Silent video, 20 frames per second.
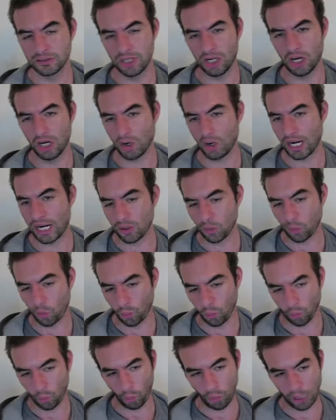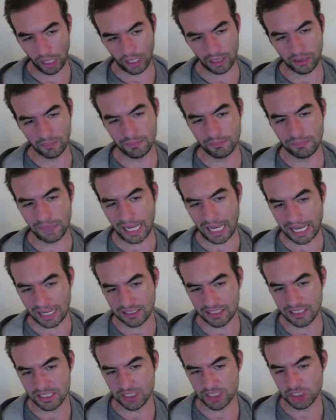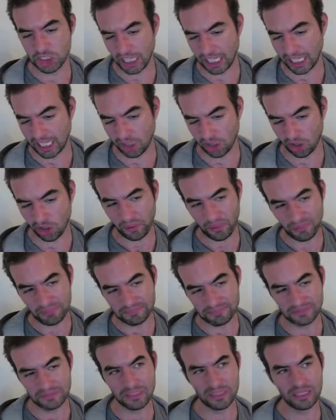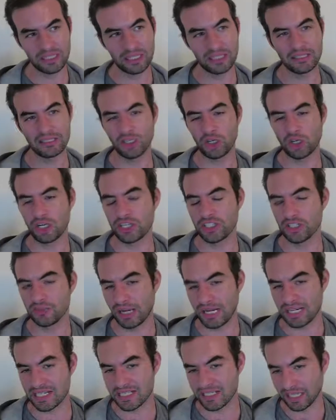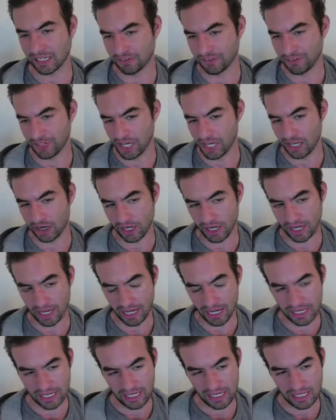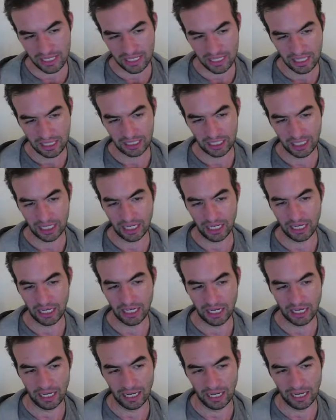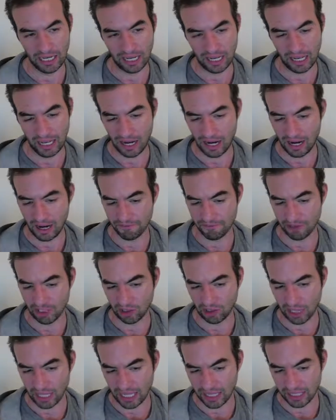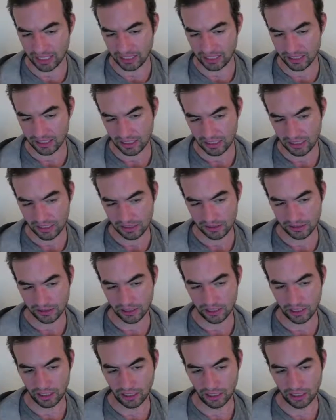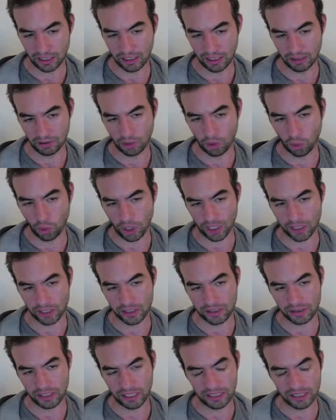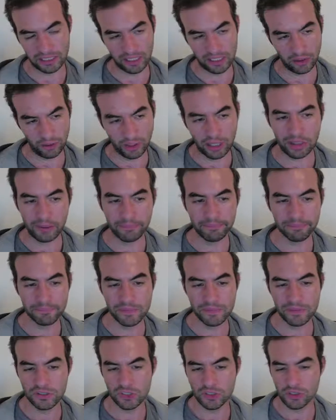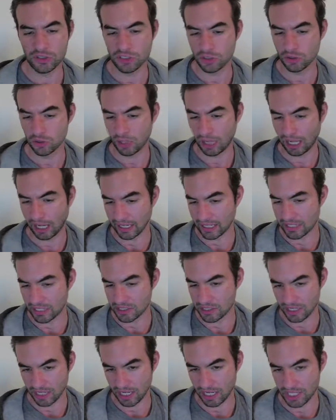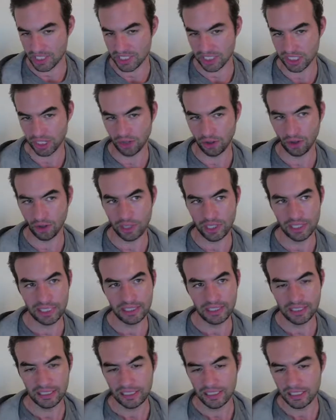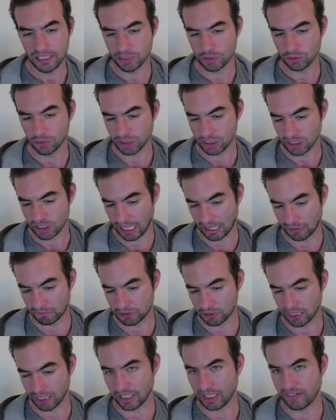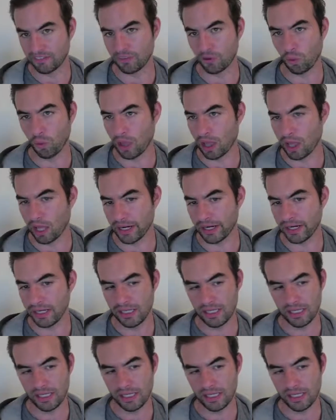All right, welcome back to the channel. I'm going to do my second video today. I felt like the recording thing didn't really do too hot yesterday, so switching it up, trying a different one.